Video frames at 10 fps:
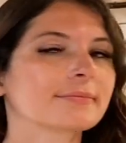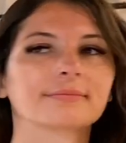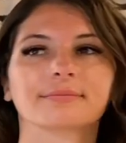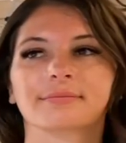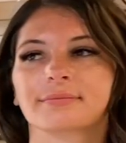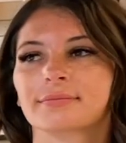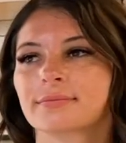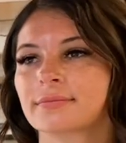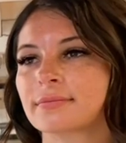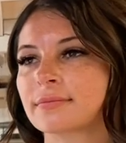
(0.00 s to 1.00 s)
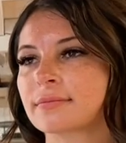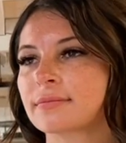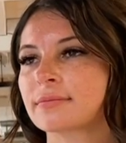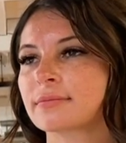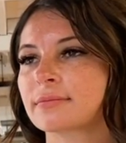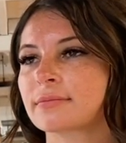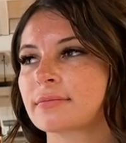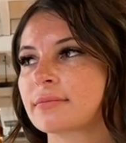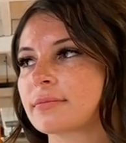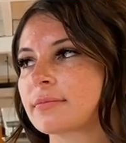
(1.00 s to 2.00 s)

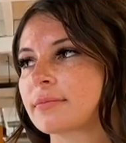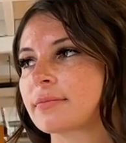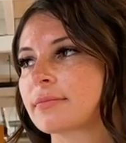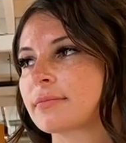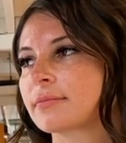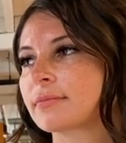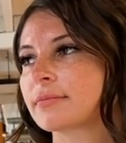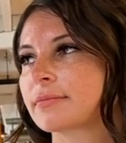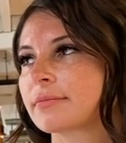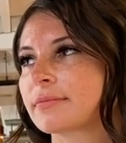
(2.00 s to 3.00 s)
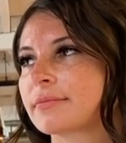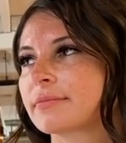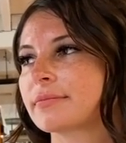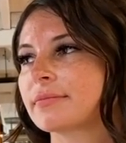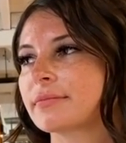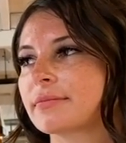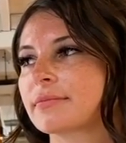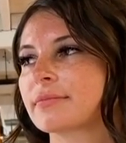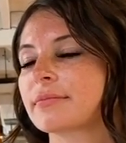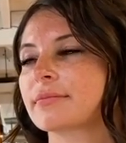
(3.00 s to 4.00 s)
This person isn't speaking.